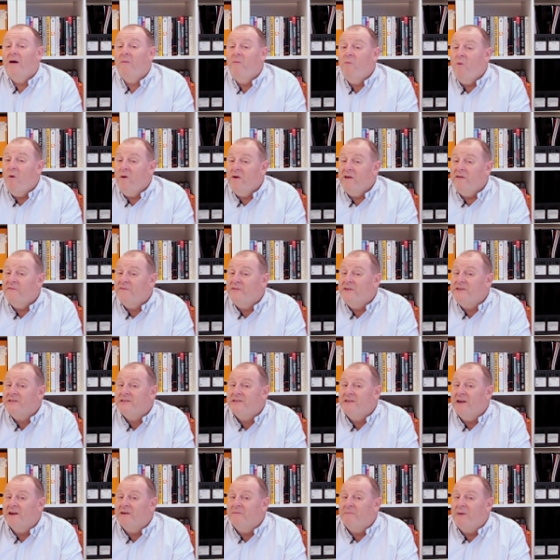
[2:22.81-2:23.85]
And what if
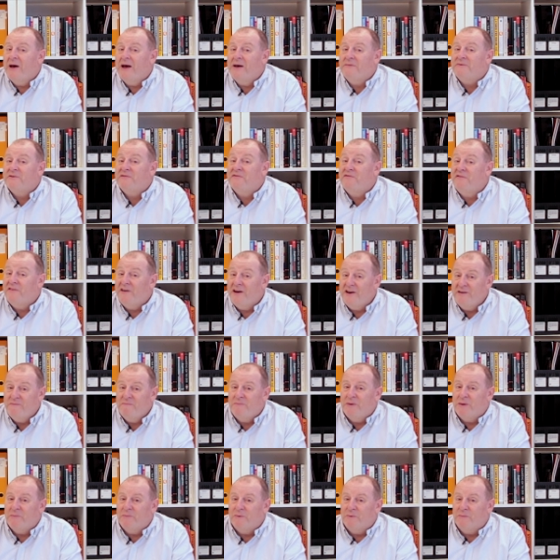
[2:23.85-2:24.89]
instead of perhaps 5
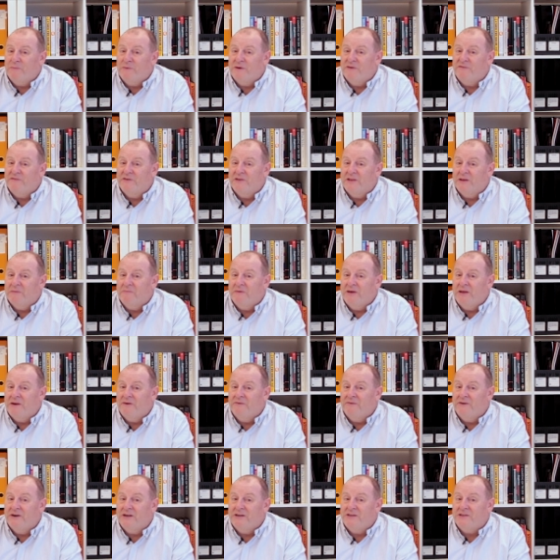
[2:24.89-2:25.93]
people briefing the
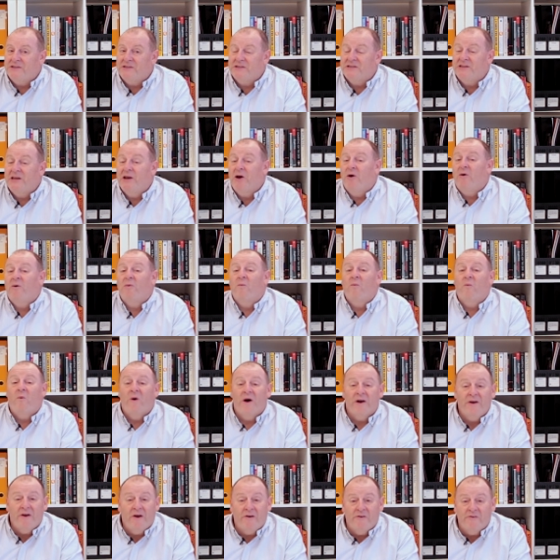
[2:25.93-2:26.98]
media agency on
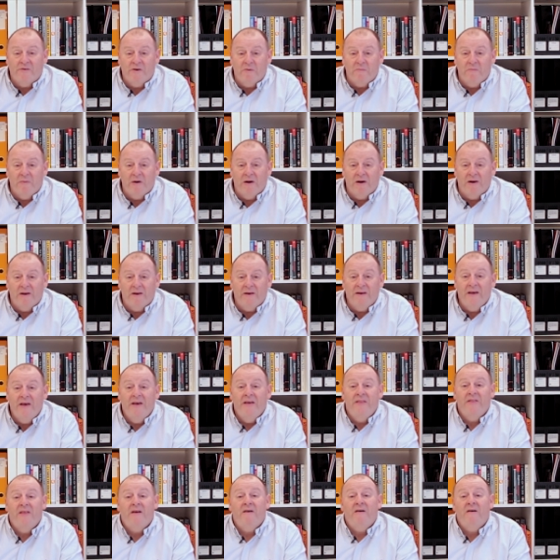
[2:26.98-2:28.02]
100 million,
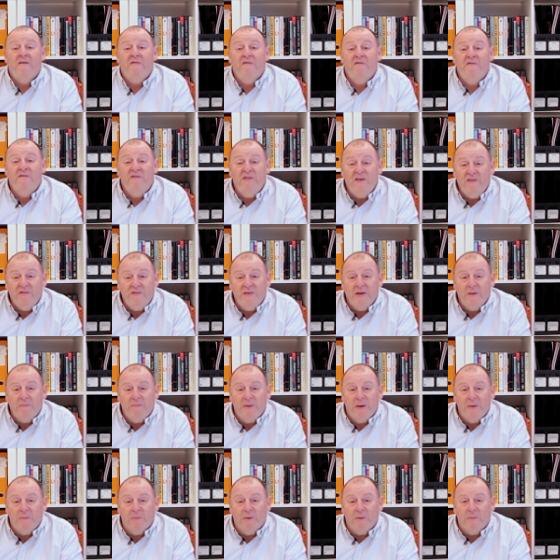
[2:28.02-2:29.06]
there are 50
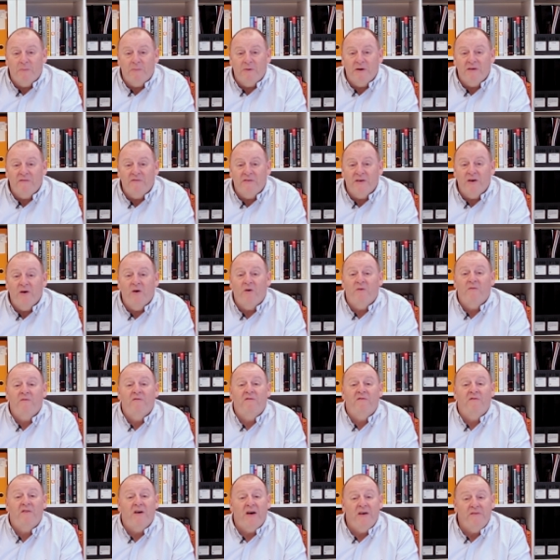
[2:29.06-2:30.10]
people briefing on
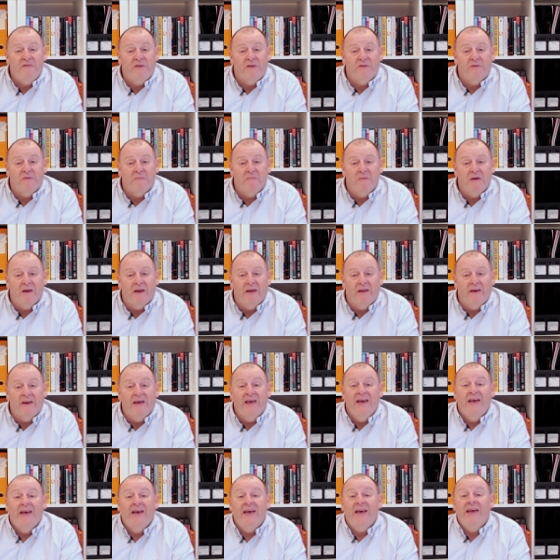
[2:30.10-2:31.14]
500 million,
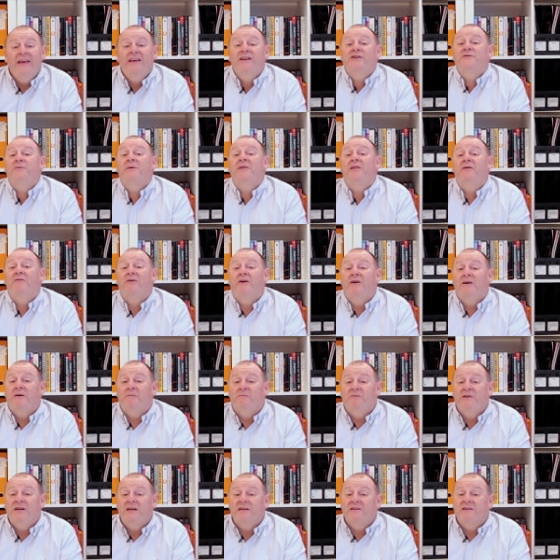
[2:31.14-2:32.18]
each with their own
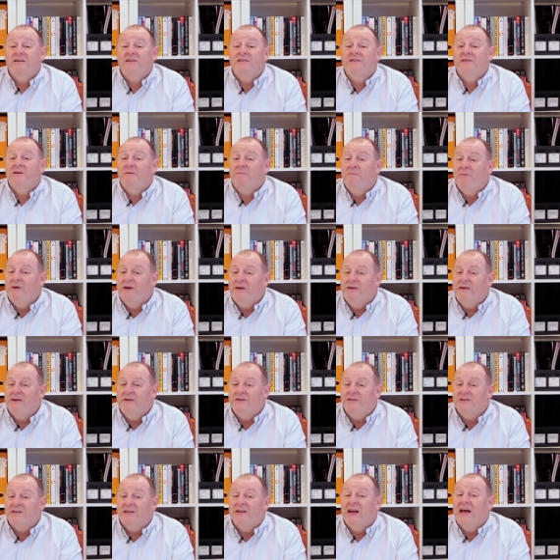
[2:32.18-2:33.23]
objectives,
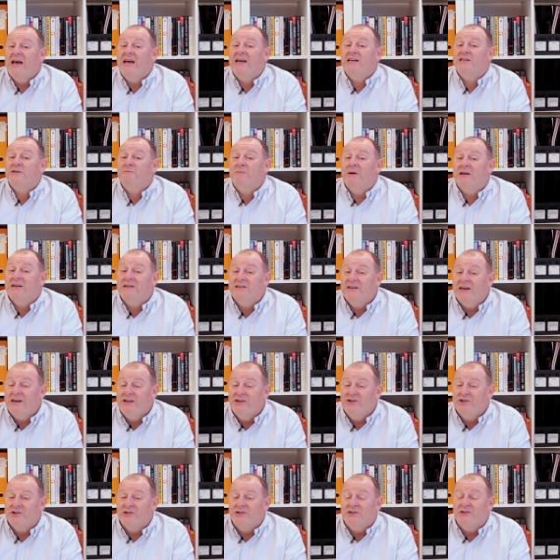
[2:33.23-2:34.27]
opinions and
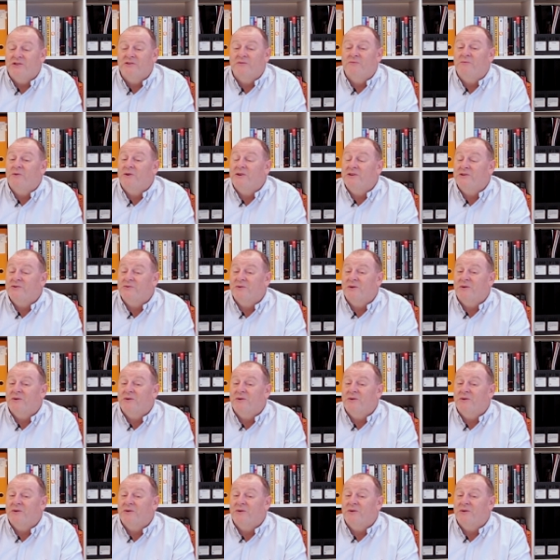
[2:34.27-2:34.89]
expectations of what is